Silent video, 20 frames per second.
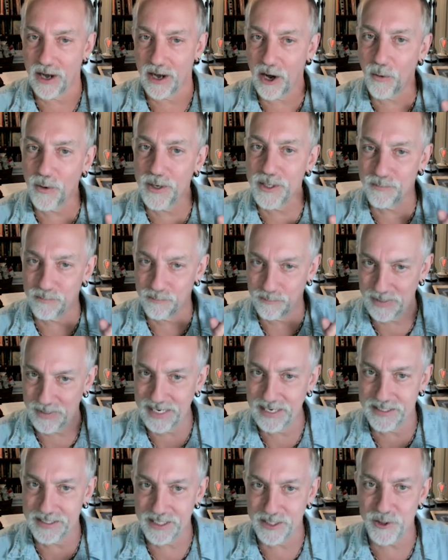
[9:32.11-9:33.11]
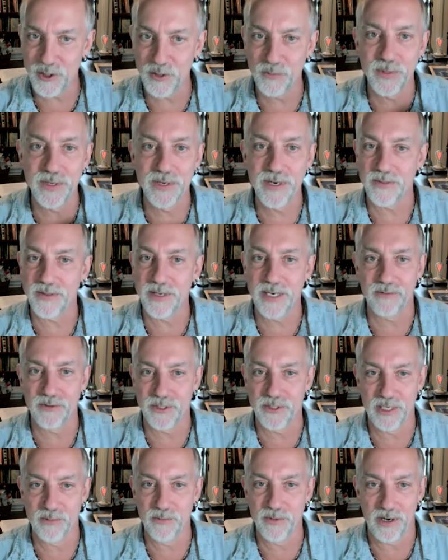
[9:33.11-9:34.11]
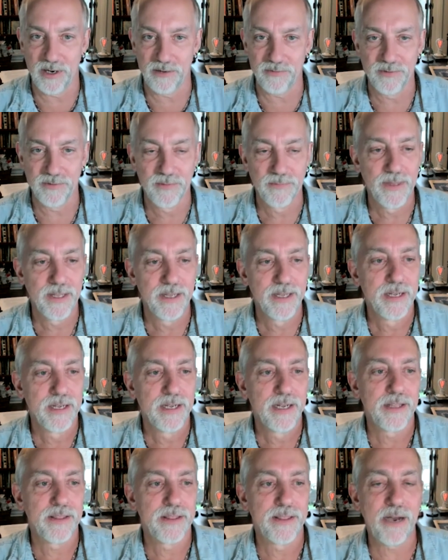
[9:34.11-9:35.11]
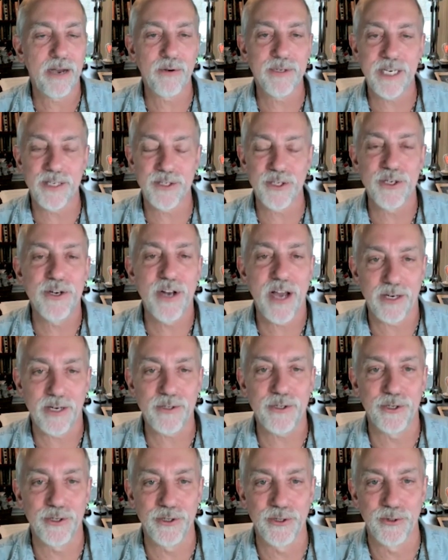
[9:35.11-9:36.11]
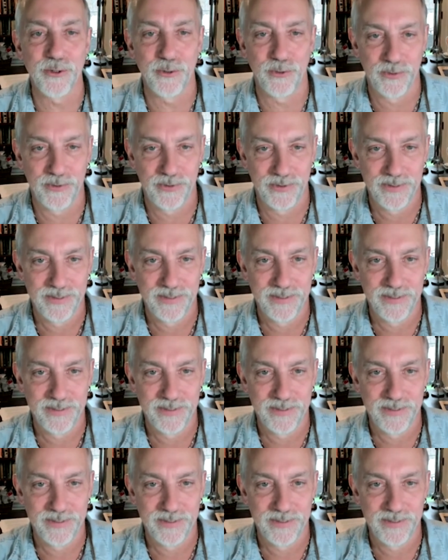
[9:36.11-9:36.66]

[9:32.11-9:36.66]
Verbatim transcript: always paying attention but nothing ever seemed off that was actually not true